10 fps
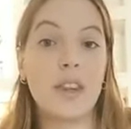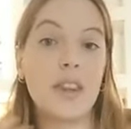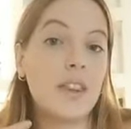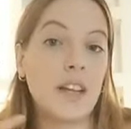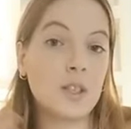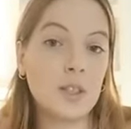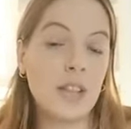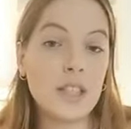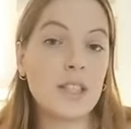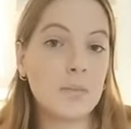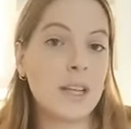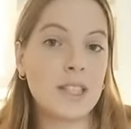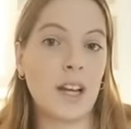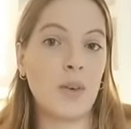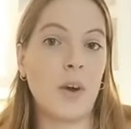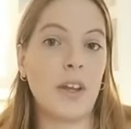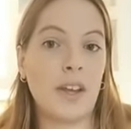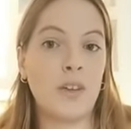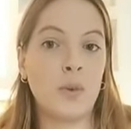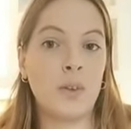that's basically what
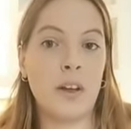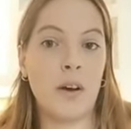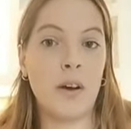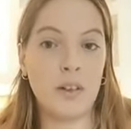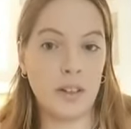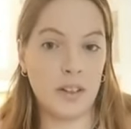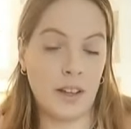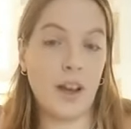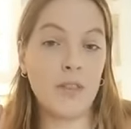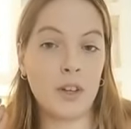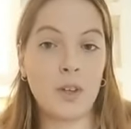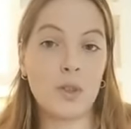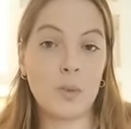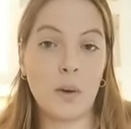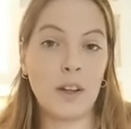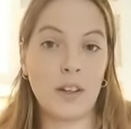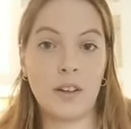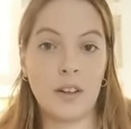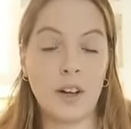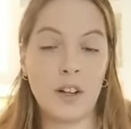they do. They have a huge pride
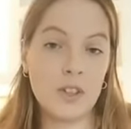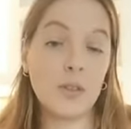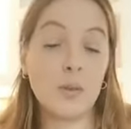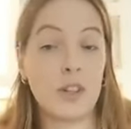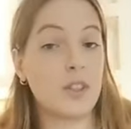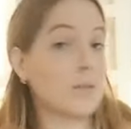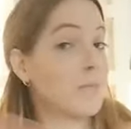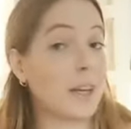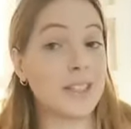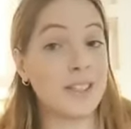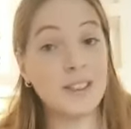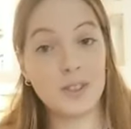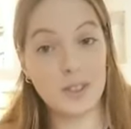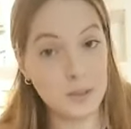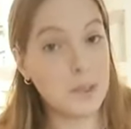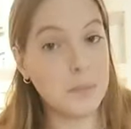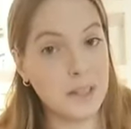in their country, which makes sense. Trust me, it makes